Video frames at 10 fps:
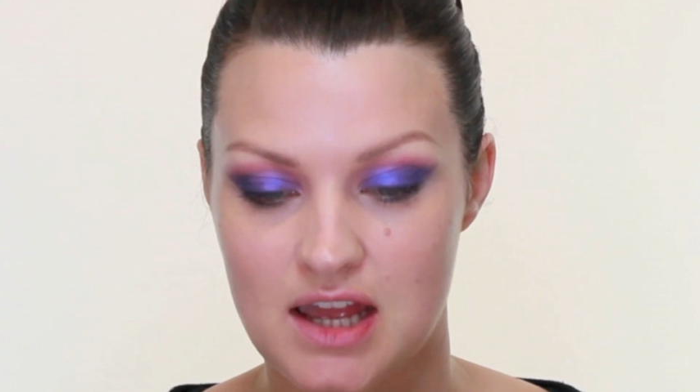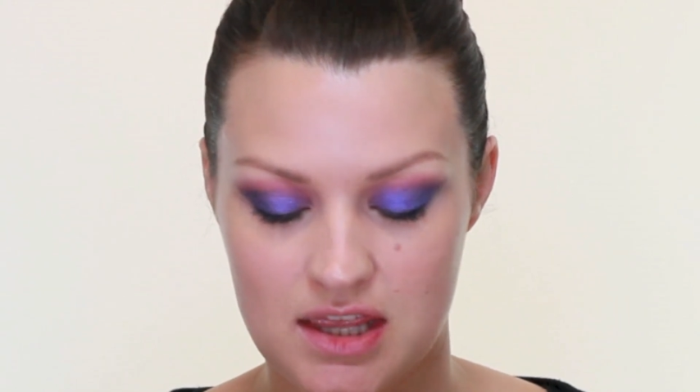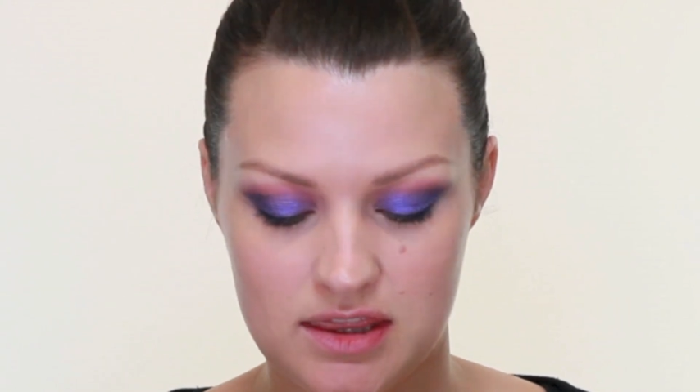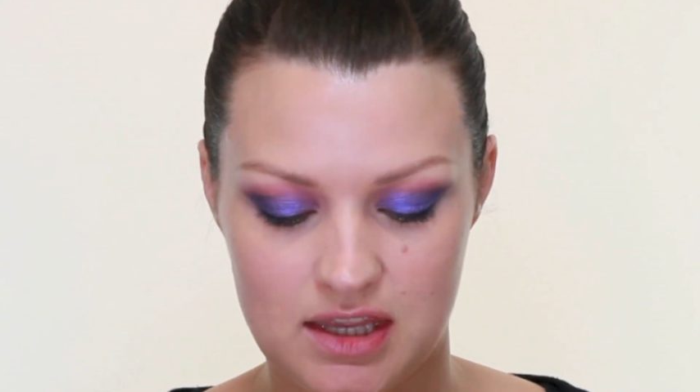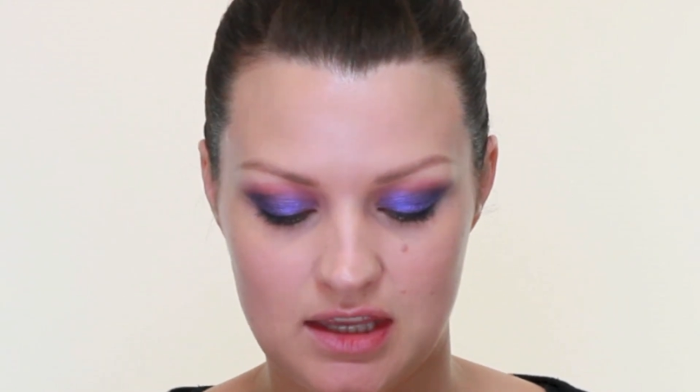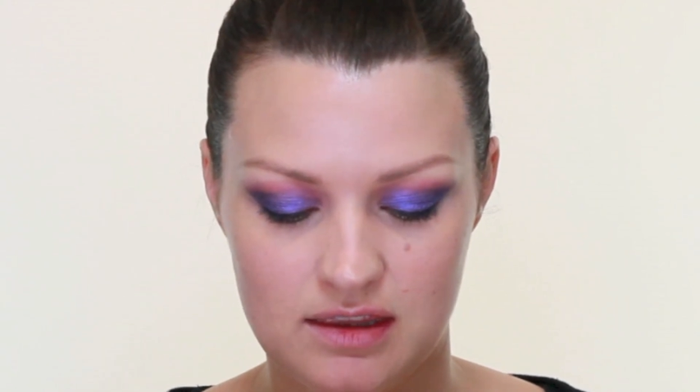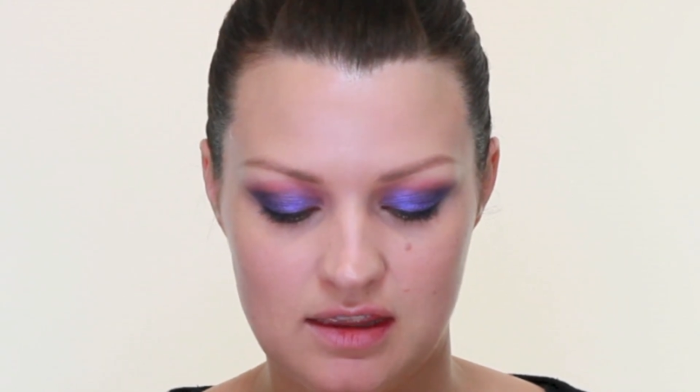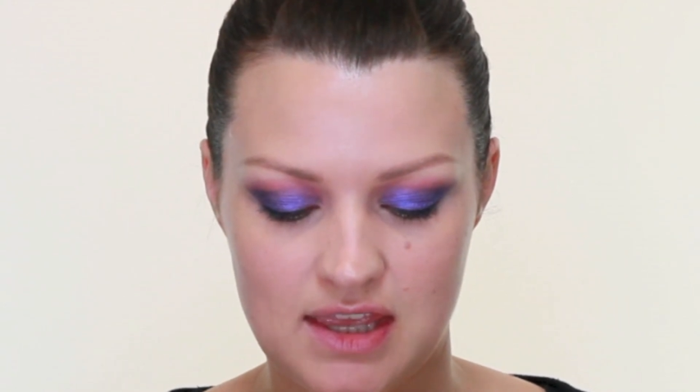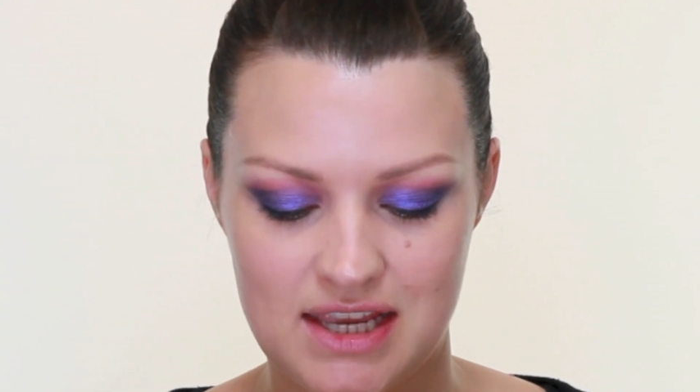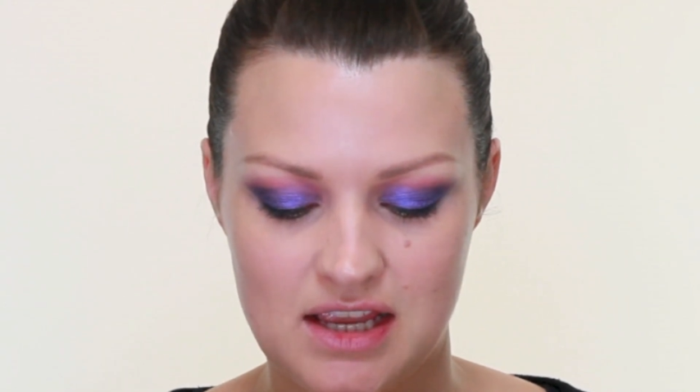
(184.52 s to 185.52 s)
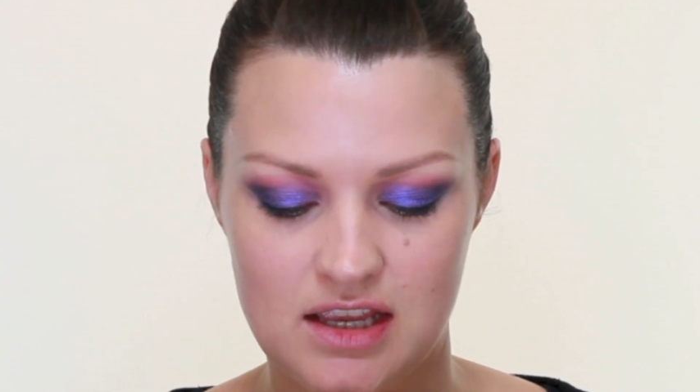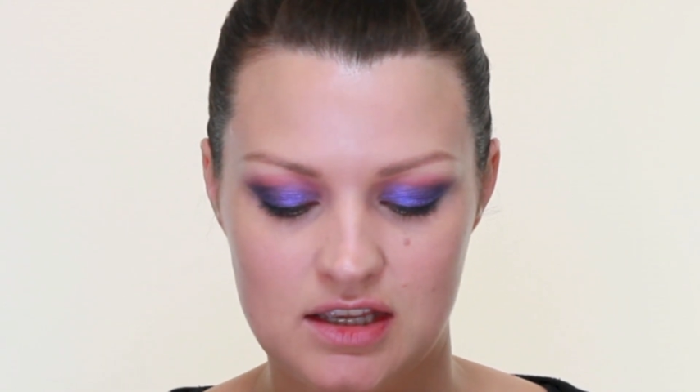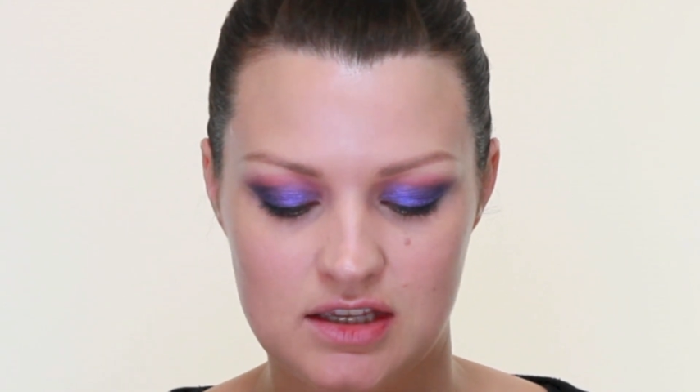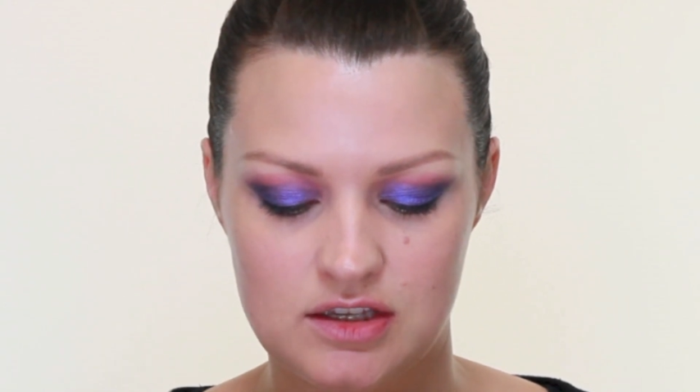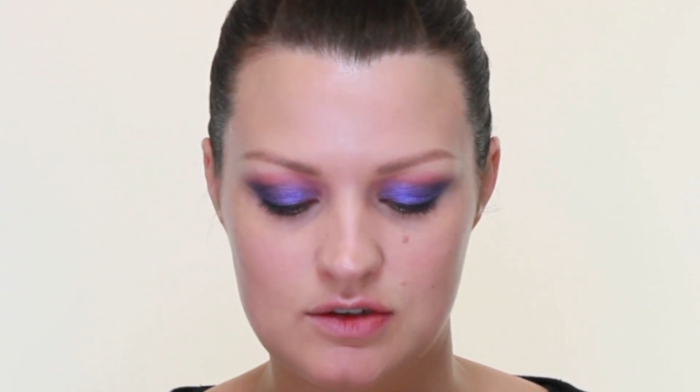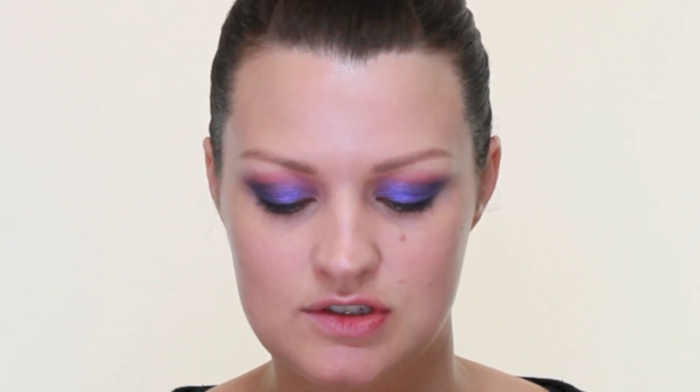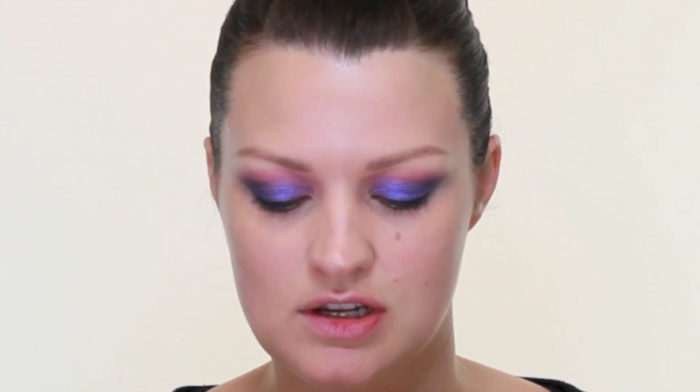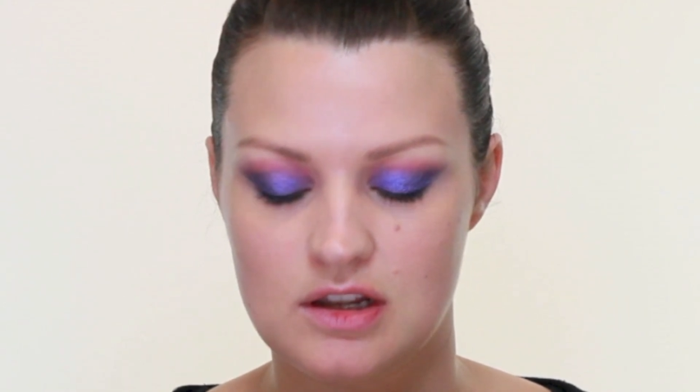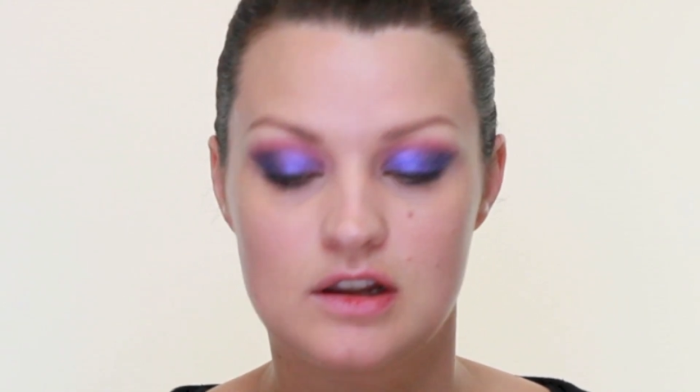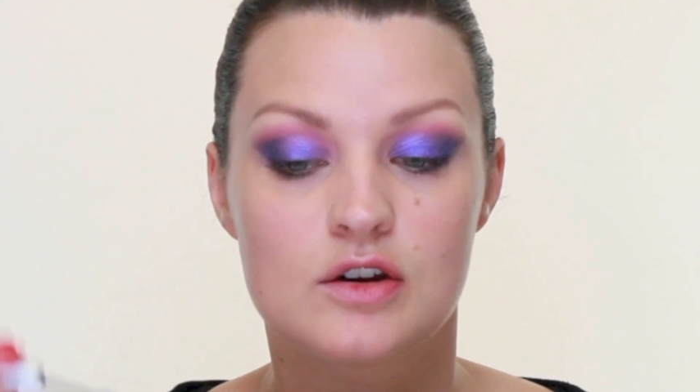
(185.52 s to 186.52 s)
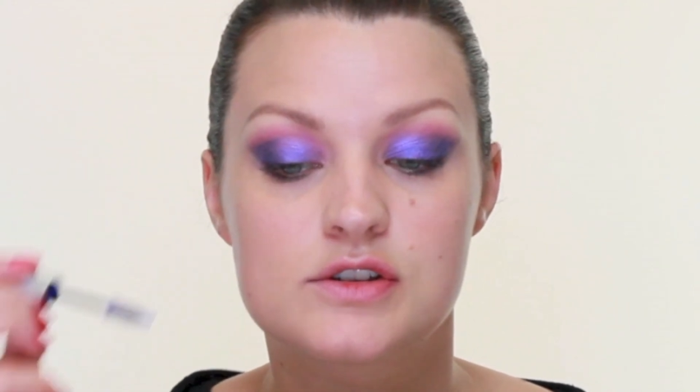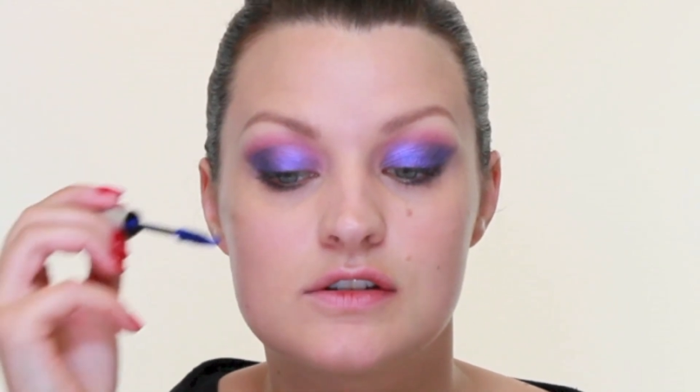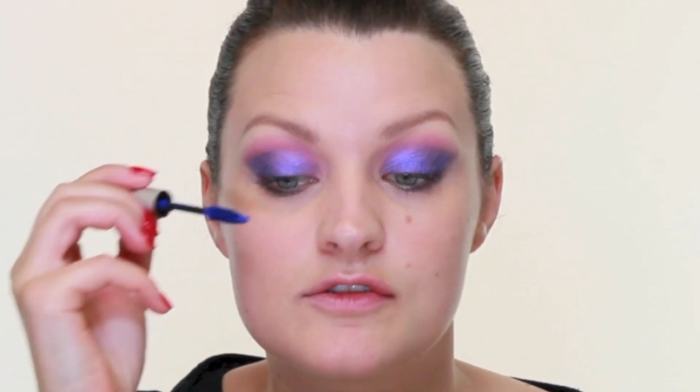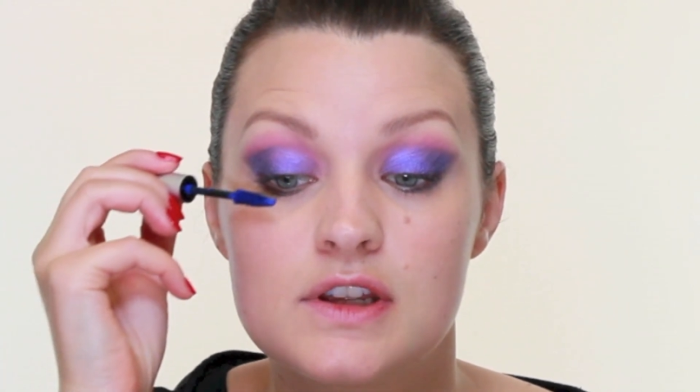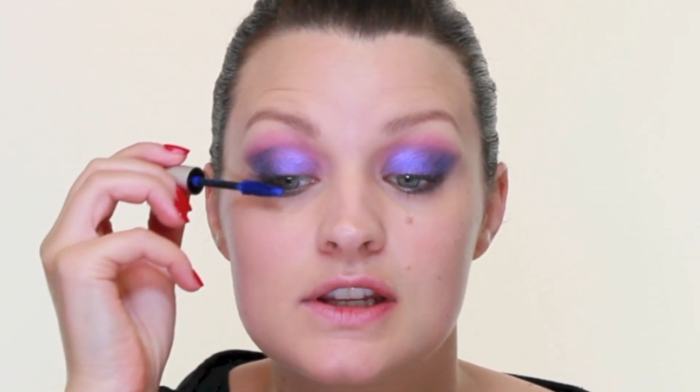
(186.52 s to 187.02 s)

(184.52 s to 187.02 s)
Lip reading: I think that they used a lot of